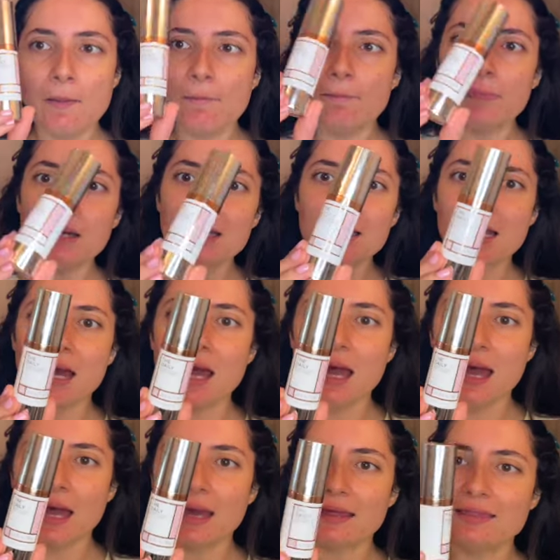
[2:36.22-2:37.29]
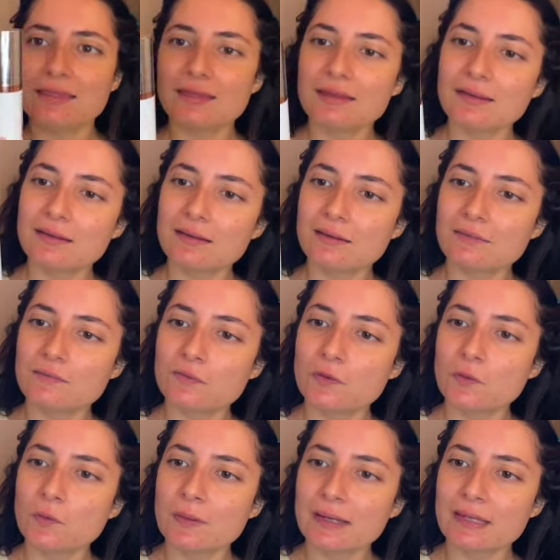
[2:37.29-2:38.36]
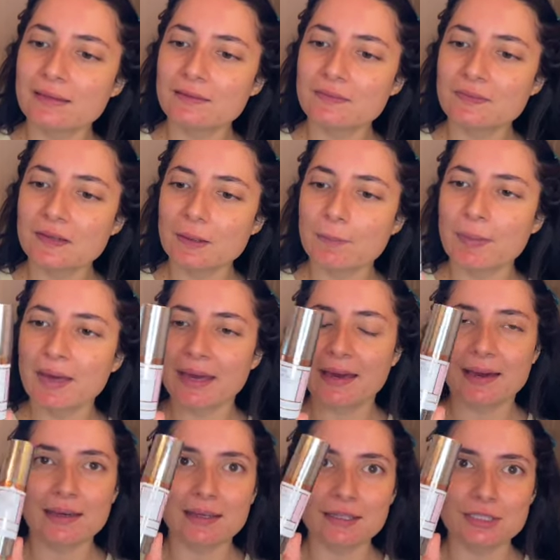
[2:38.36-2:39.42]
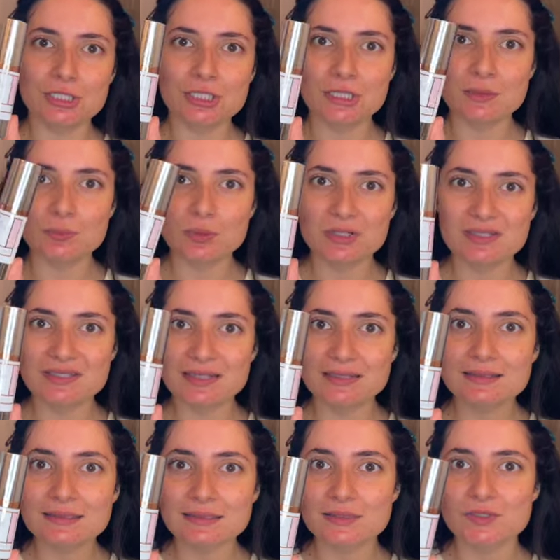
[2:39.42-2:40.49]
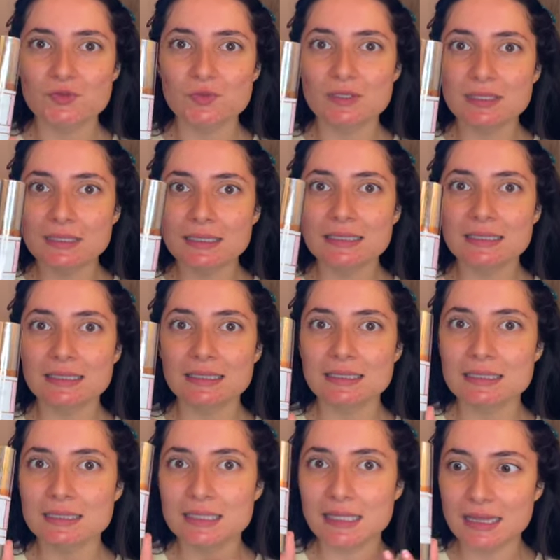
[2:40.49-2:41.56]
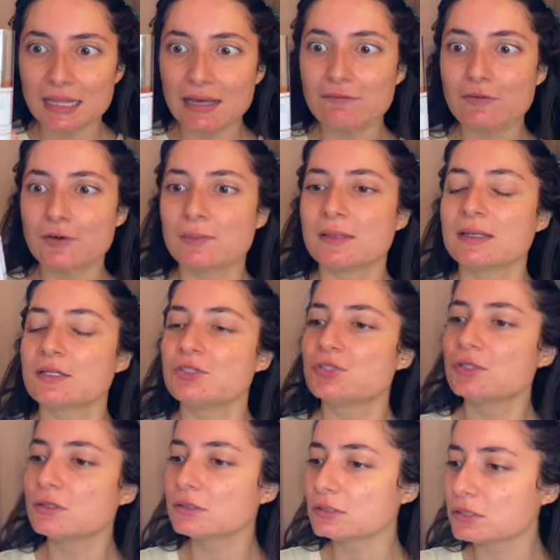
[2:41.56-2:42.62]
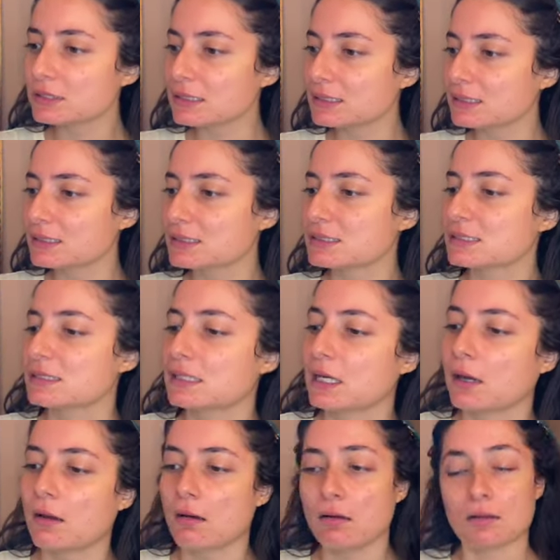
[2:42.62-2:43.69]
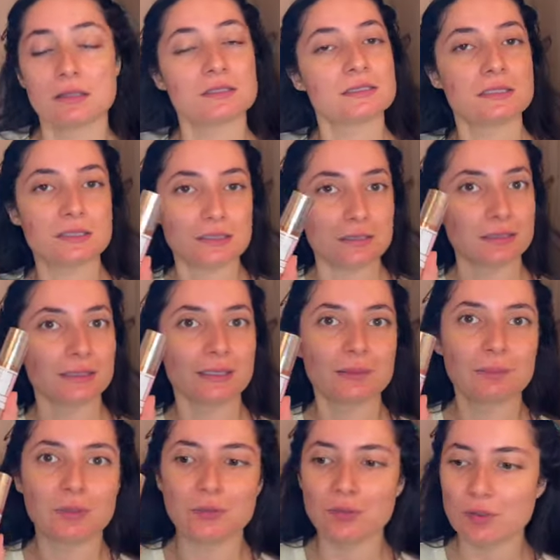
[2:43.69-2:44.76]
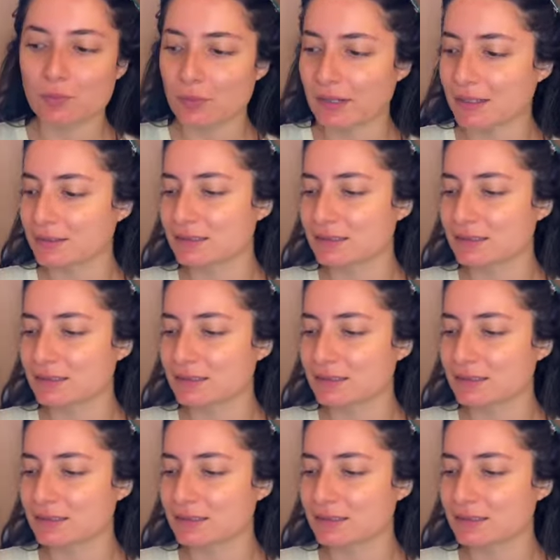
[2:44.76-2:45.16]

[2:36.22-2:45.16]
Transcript: But I think the way that they're packaged and presented is really clever, because you don't look at this and think, oh, this is a clean beauty brand.